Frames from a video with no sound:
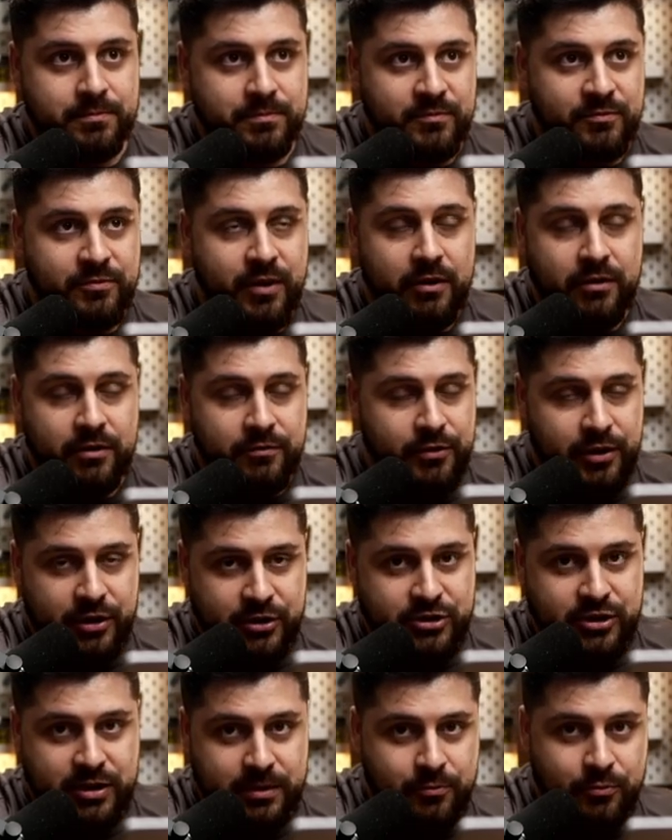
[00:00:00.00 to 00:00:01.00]
very,
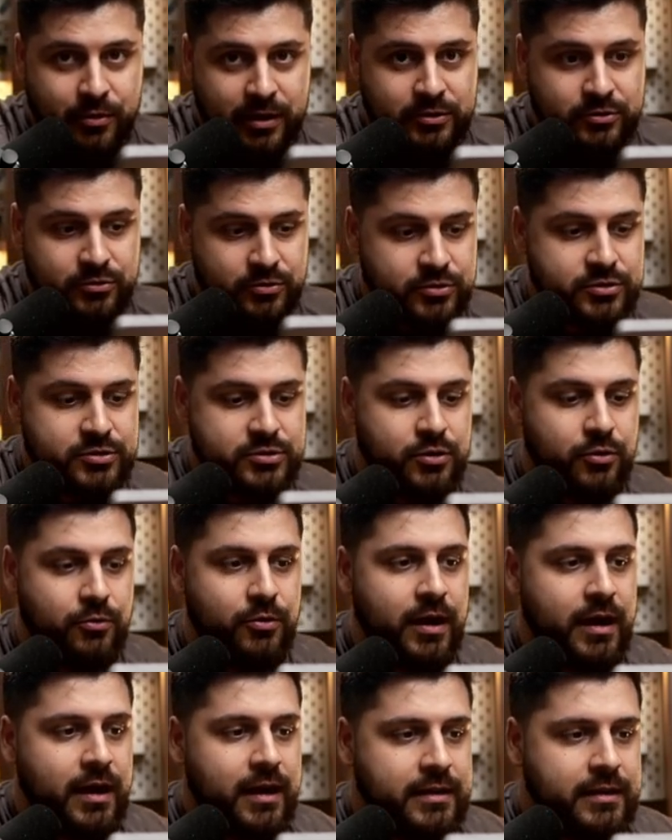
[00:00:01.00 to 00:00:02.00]
very cheap way to do
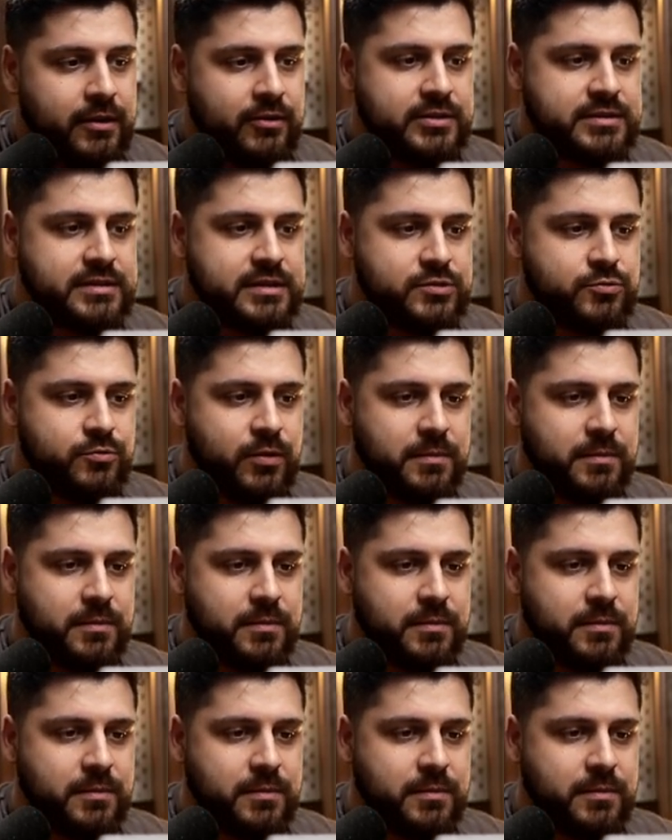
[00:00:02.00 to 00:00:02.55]
so, there is this